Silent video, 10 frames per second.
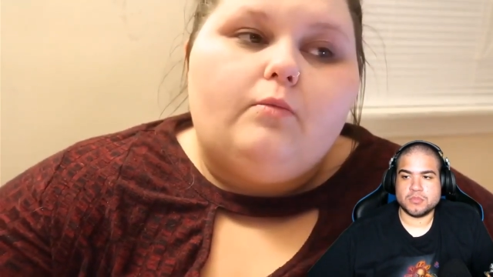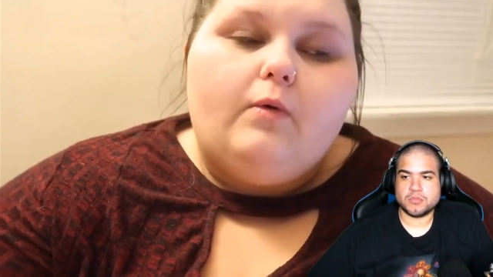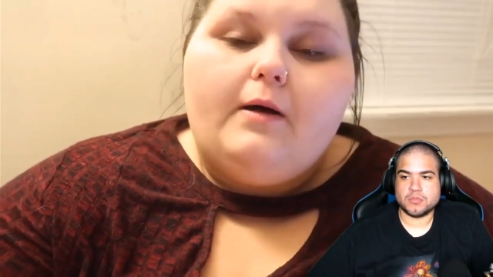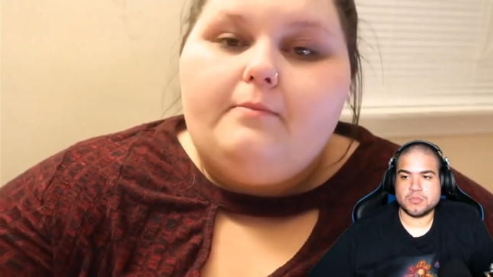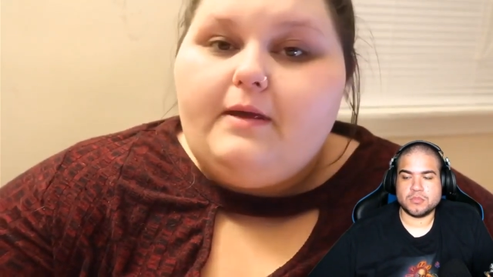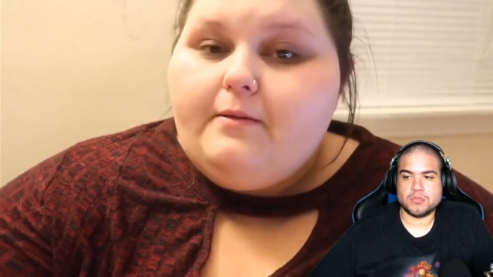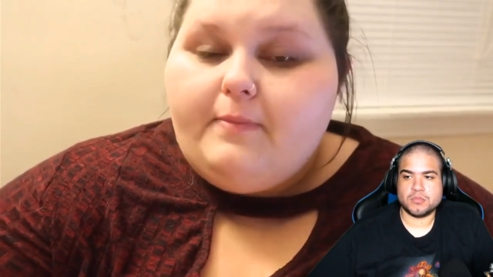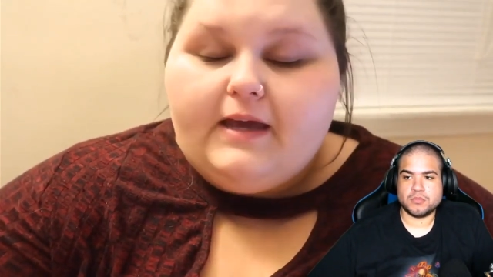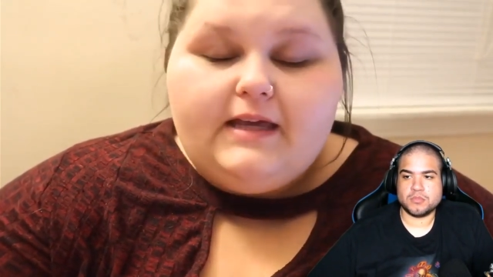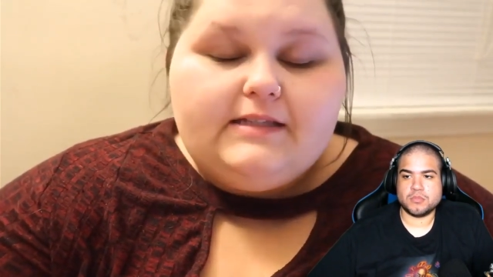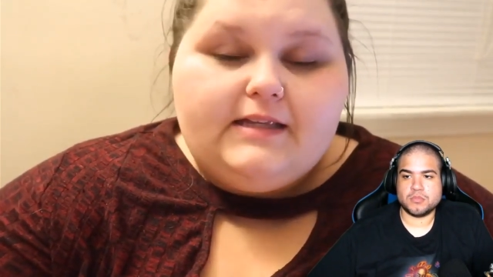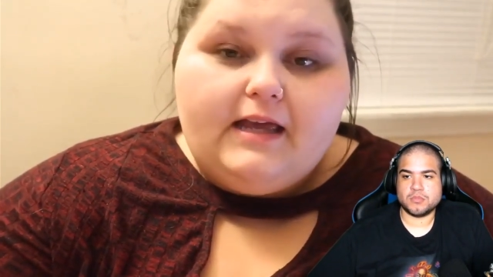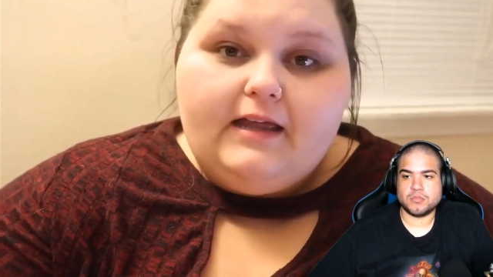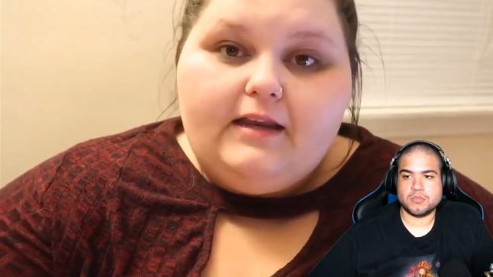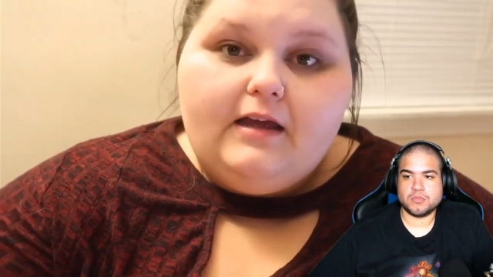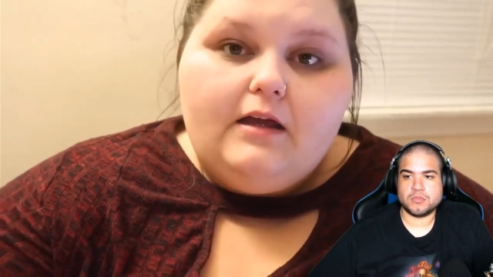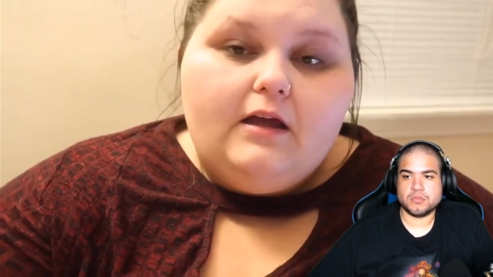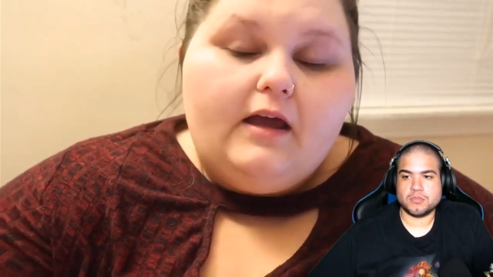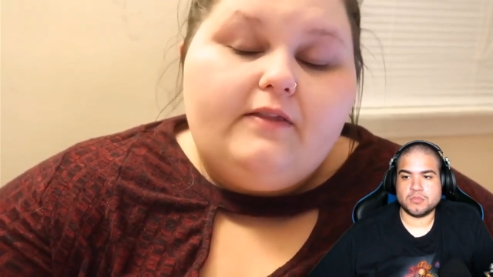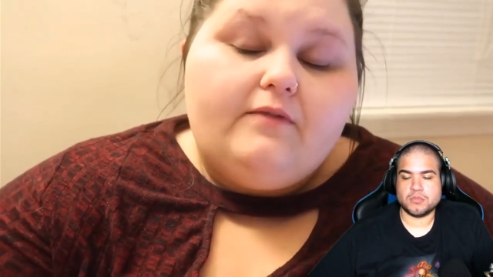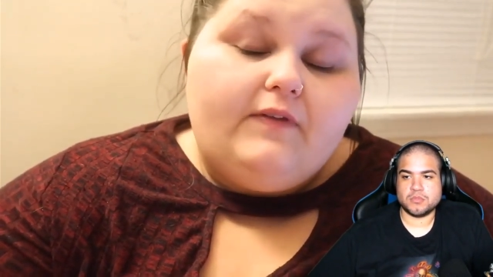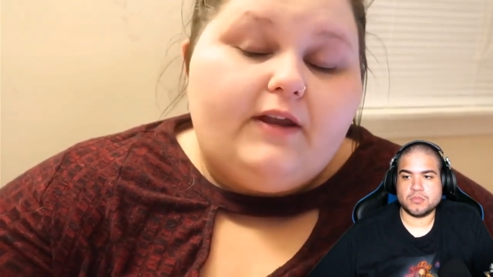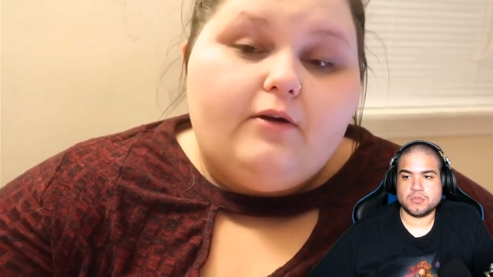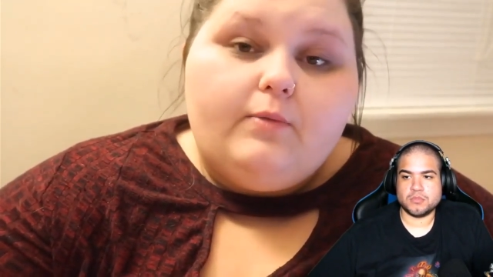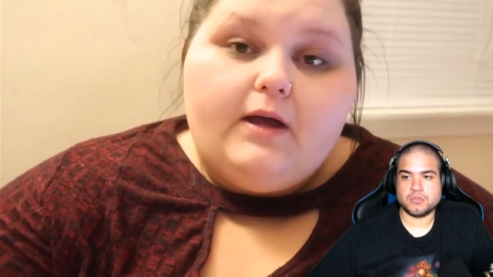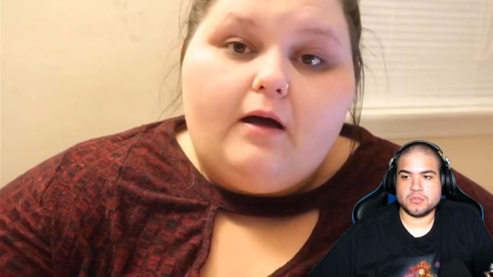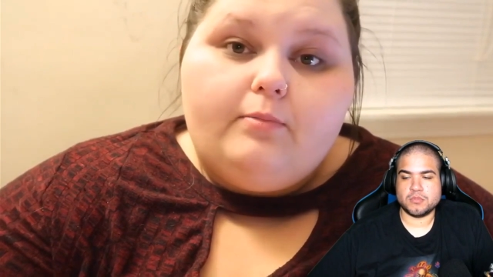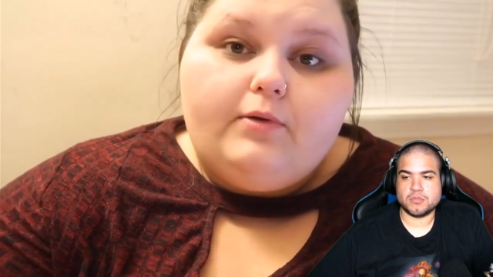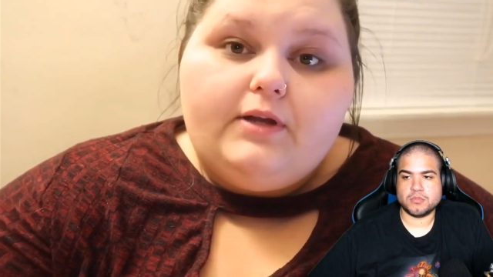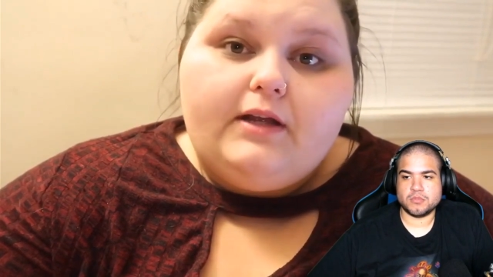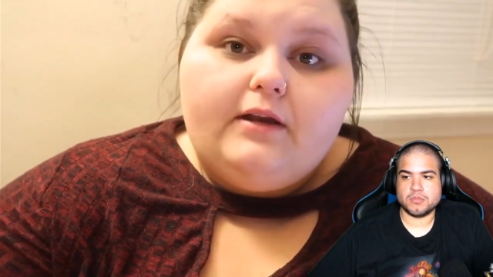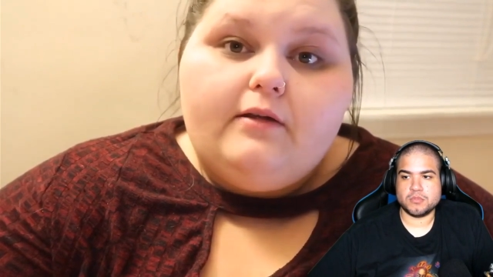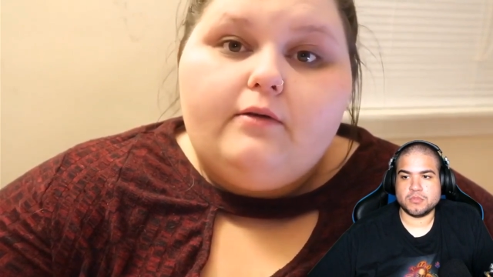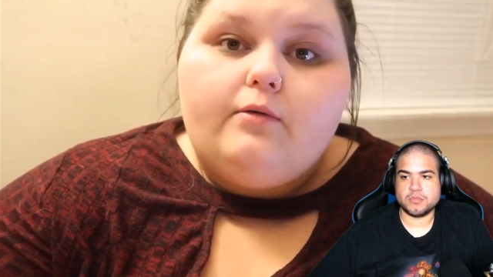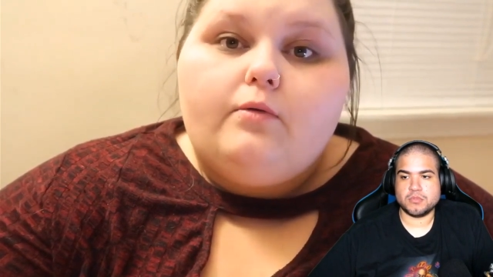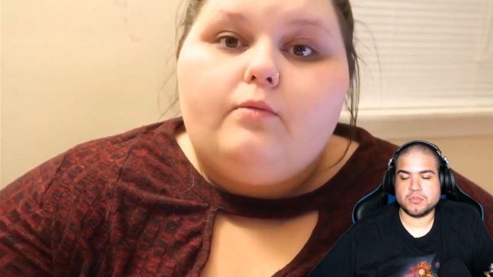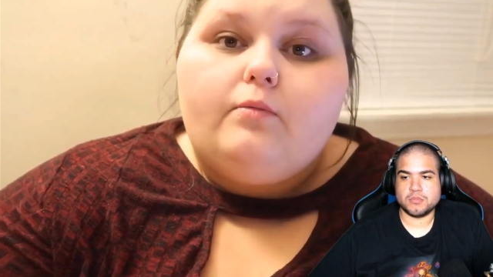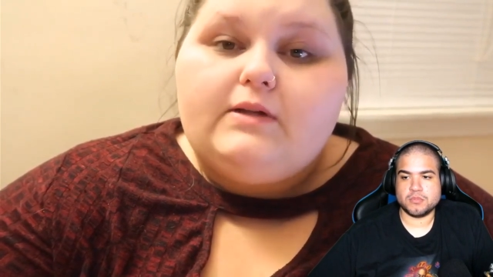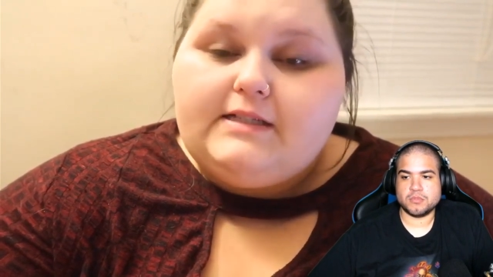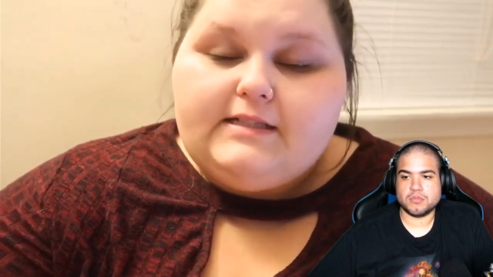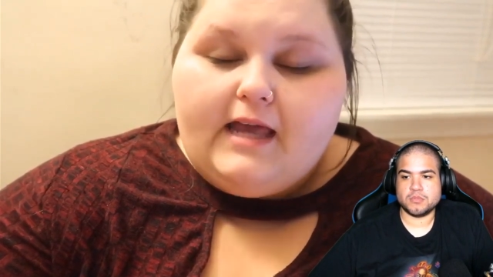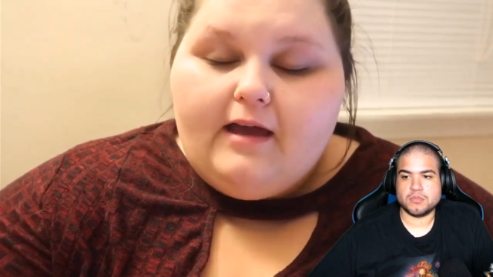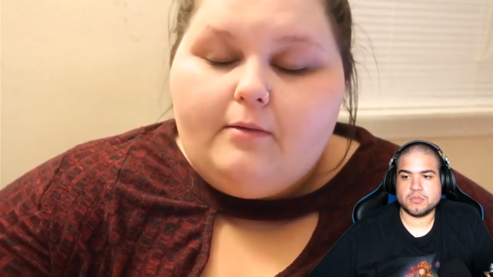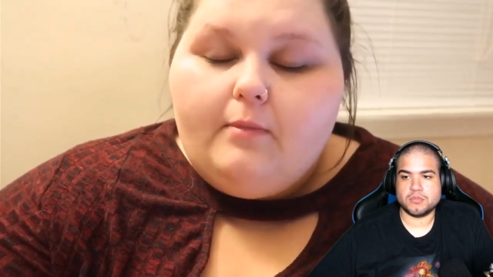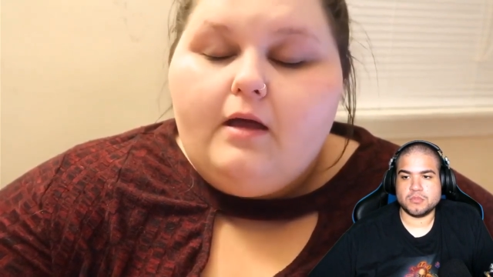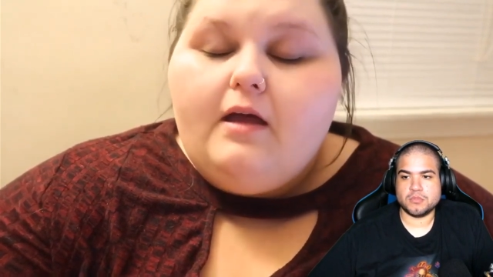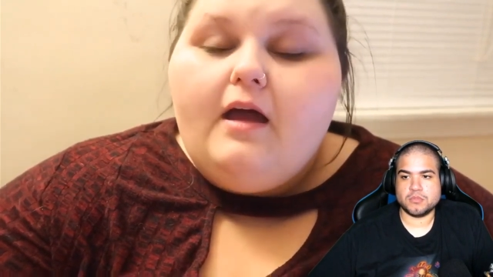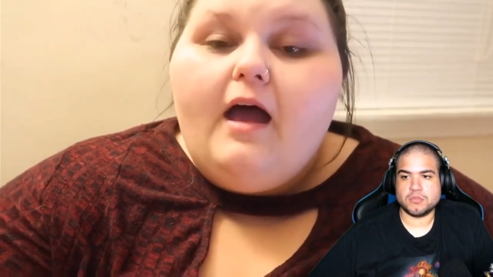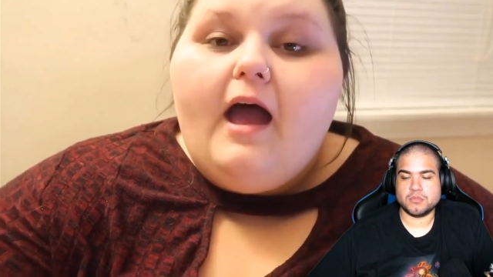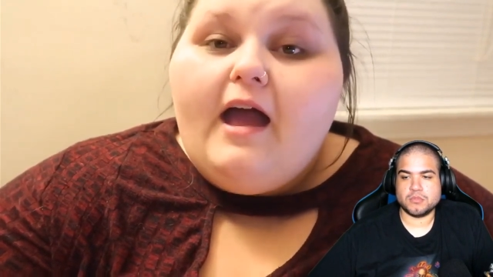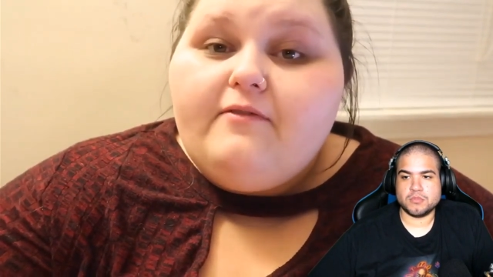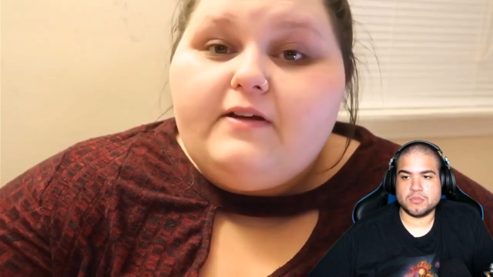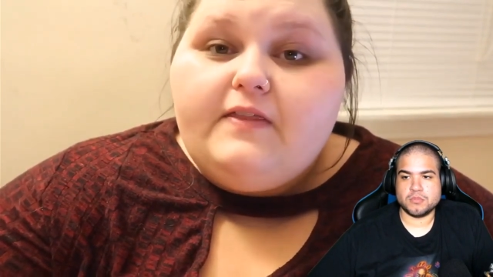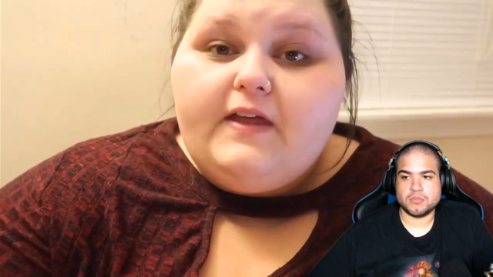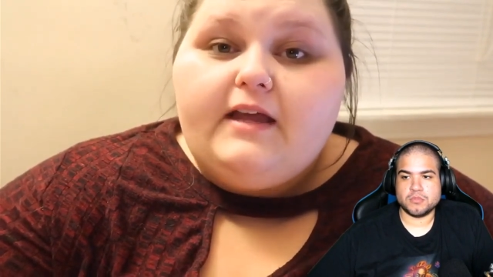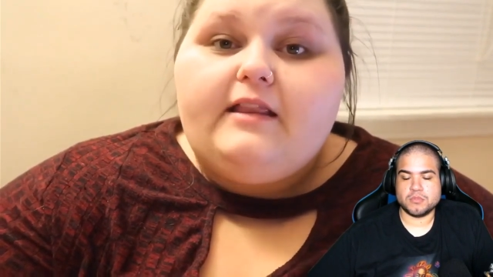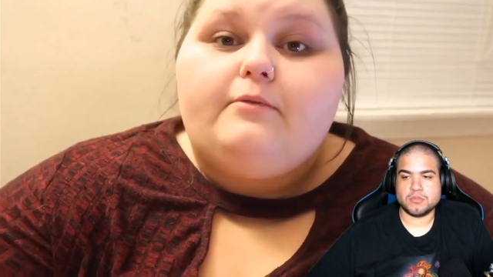Speaker 1: what me and Becky said in the video we uploaded was a scam. Everything